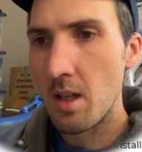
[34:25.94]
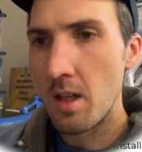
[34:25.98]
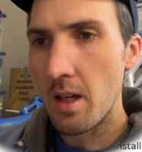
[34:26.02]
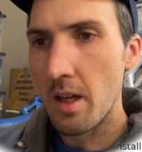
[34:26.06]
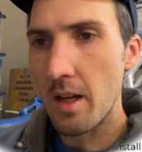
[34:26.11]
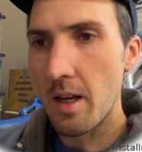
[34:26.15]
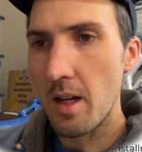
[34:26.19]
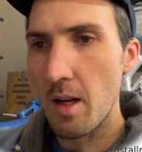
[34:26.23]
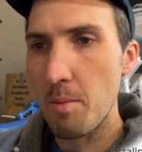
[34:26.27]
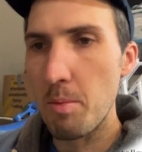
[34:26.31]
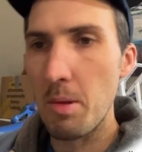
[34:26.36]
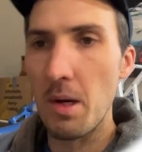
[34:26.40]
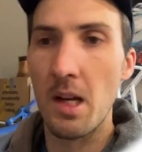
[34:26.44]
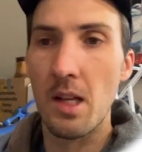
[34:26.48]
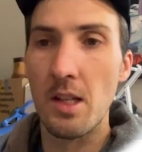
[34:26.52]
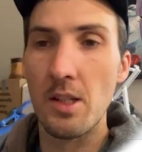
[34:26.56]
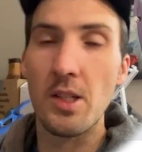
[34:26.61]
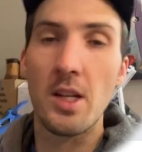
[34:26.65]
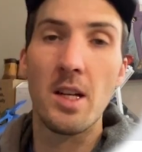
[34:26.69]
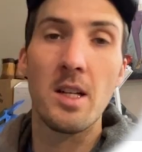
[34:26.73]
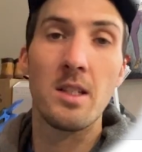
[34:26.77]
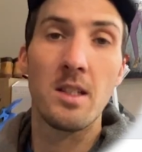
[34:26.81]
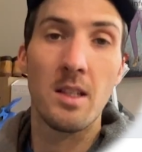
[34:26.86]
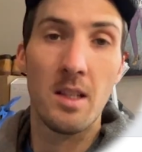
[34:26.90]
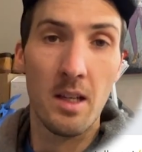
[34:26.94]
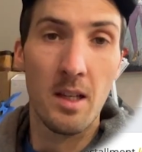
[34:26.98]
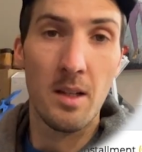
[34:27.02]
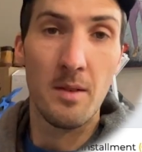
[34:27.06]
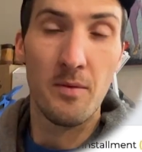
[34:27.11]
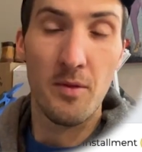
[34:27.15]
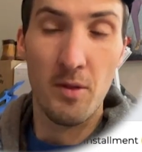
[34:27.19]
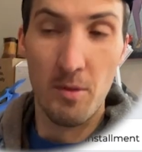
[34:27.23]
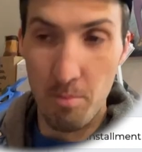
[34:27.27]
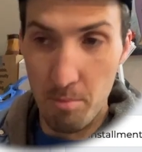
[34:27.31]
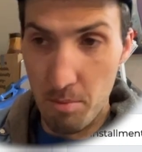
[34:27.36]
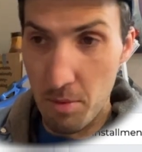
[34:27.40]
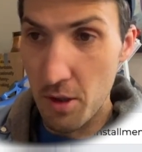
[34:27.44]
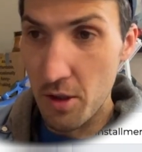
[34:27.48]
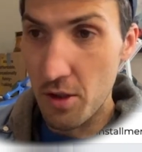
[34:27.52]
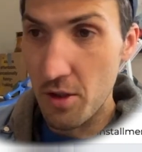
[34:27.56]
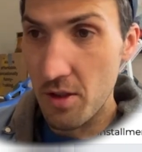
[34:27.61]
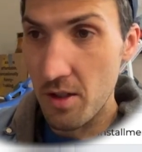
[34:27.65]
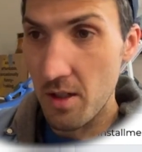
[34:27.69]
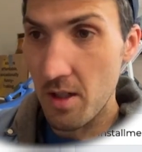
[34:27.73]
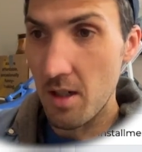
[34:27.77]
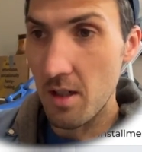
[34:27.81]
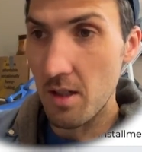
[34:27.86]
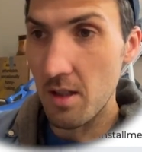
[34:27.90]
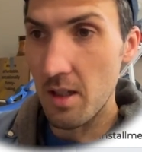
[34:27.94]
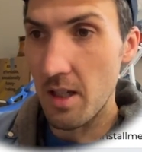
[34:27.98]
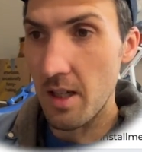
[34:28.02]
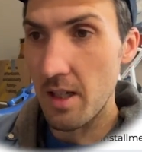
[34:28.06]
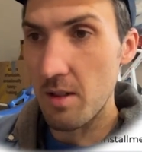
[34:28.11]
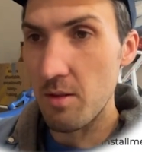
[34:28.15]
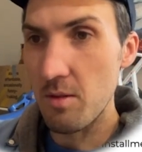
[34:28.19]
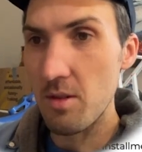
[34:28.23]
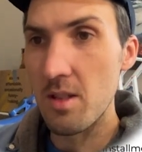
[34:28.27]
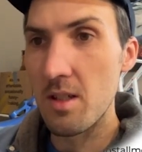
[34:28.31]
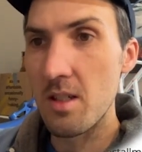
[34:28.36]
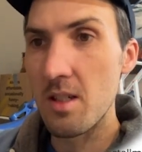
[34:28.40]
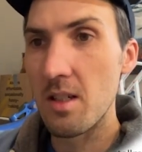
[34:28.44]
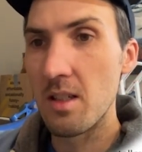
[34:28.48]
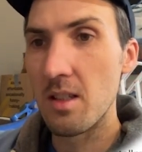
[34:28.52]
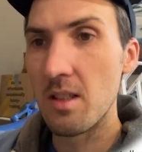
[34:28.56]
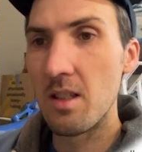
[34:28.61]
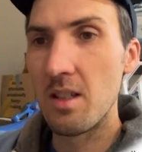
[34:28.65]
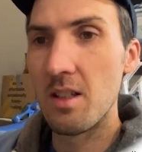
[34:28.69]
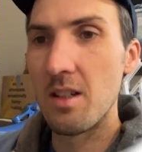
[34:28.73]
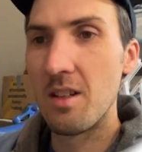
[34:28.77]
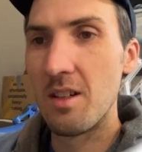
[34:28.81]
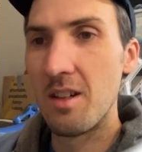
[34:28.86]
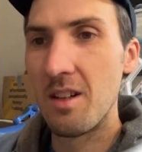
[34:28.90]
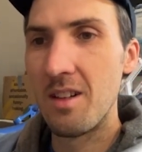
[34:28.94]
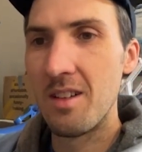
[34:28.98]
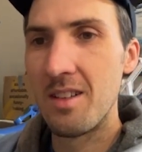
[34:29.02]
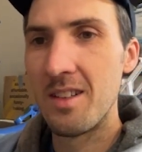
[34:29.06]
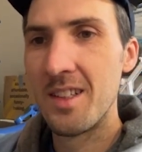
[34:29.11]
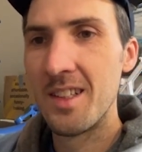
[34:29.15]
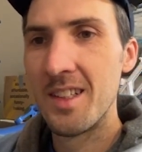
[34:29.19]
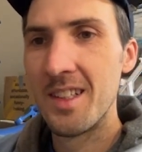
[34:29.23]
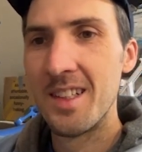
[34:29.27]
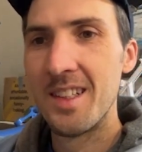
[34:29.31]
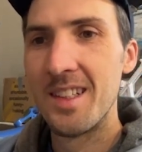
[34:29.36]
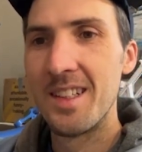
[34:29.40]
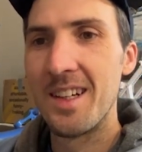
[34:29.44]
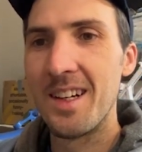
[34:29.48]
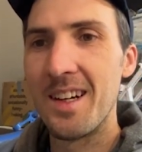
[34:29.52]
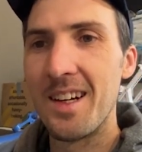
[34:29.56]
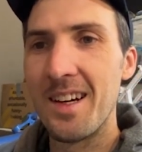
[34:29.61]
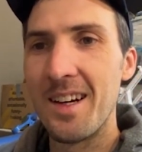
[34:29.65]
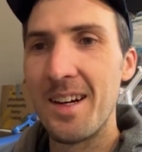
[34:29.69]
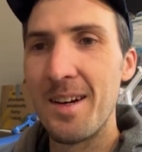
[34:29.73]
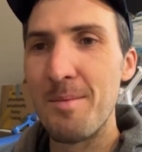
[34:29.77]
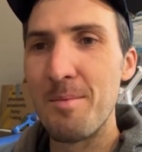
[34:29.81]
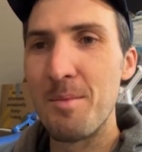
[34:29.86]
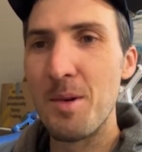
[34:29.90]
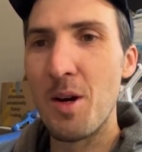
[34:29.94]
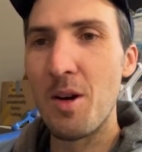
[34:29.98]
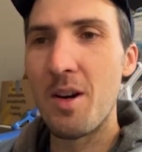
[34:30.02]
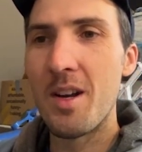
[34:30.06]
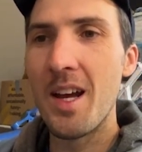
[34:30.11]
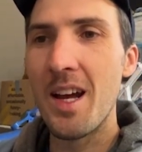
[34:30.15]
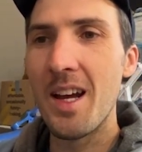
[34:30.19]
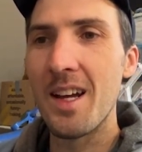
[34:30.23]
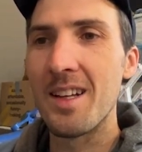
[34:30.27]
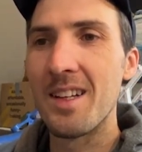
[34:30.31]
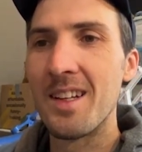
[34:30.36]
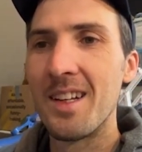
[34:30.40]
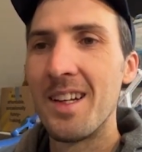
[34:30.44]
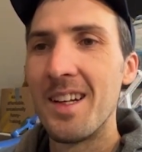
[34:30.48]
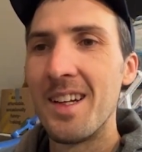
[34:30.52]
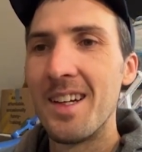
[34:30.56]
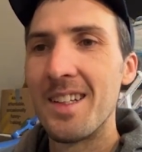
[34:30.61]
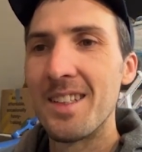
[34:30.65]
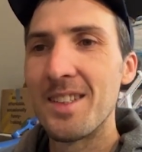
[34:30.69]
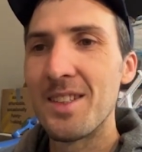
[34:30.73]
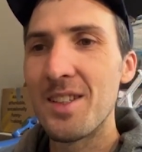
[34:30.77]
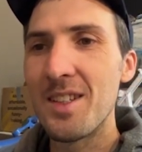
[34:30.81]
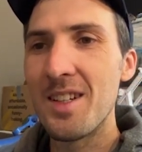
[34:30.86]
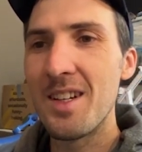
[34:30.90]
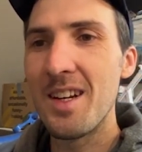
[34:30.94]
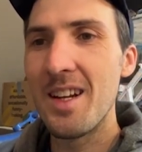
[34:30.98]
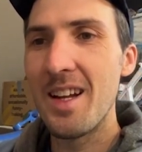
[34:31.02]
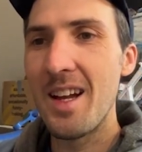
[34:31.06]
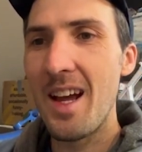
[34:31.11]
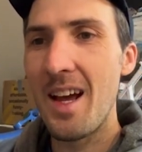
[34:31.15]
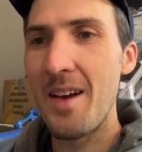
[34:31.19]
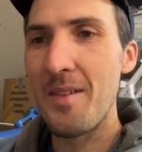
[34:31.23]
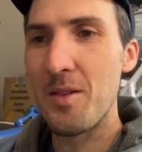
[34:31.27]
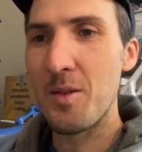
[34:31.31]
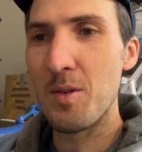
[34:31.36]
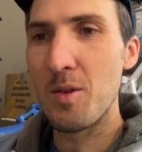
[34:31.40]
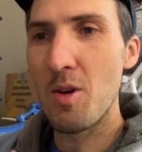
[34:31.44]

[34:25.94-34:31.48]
And I apologize again for butchering your language. okay, so there you have it. We'll